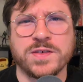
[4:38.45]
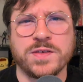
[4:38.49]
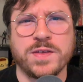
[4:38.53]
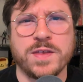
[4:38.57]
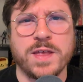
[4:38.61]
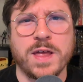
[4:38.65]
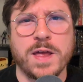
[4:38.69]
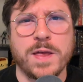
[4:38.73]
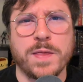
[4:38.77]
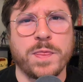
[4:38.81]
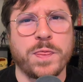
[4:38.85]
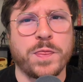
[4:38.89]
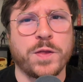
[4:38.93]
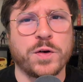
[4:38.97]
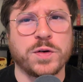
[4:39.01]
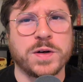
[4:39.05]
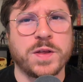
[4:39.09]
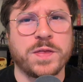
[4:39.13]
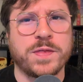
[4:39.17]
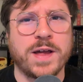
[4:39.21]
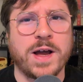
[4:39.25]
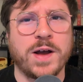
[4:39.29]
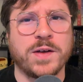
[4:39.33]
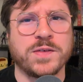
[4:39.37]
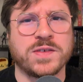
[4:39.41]
than
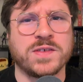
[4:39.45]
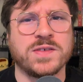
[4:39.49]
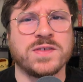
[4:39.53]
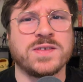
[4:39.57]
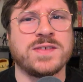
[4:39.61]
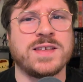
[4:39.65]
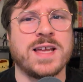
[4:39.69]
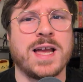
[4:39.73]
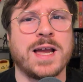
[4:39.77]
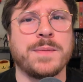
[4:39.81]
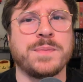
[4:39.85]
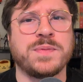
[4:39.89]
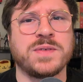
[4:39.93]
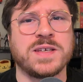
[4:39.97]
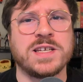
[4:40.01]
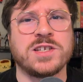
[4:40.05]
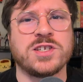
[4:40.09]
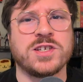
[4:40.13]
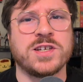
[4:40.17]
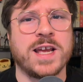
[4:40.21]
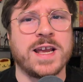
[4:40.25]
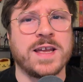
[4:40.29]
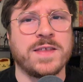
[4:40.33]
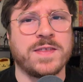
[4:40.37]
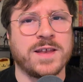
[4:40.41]
30,000 steps each
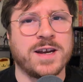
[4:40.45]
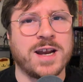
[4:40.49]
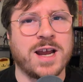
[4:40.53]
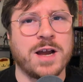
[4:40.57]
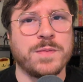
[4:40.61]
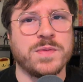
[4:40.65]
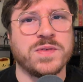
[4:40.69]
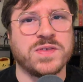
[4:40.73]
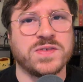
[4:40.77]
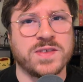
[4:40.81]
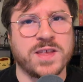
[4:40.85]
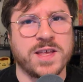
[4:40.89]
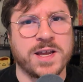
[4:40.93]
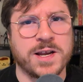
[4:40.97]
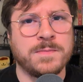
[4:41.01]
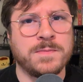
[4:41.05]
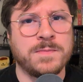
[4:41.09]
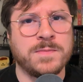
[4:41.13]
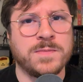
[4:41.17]
day that I was there,